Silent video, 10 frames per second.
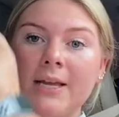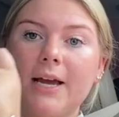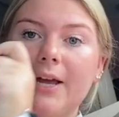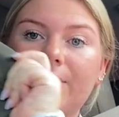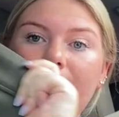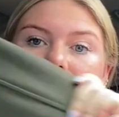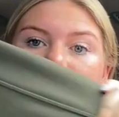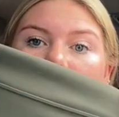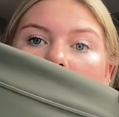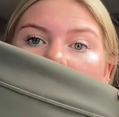And they're like
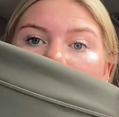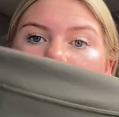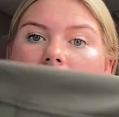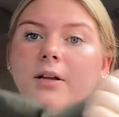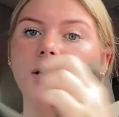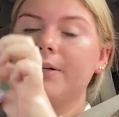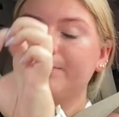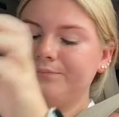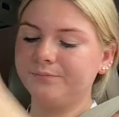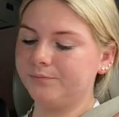this olive color.
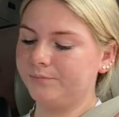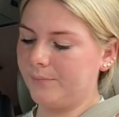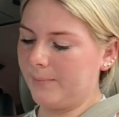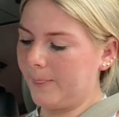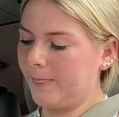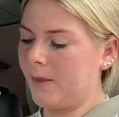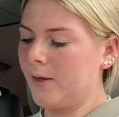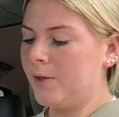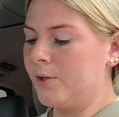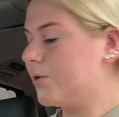
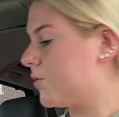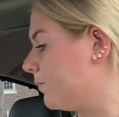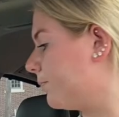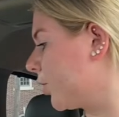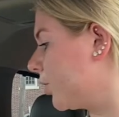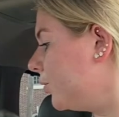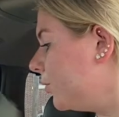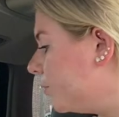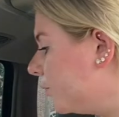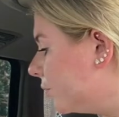Super
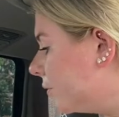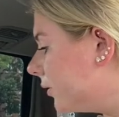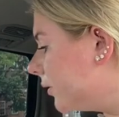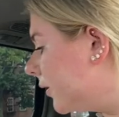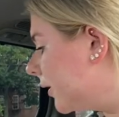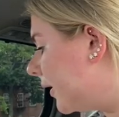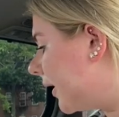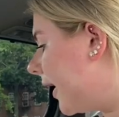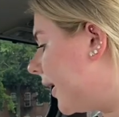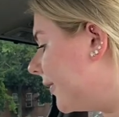cute.
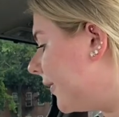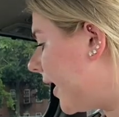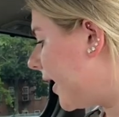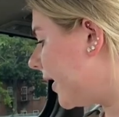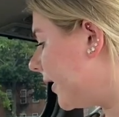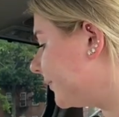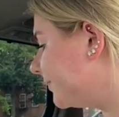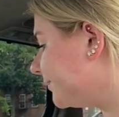And then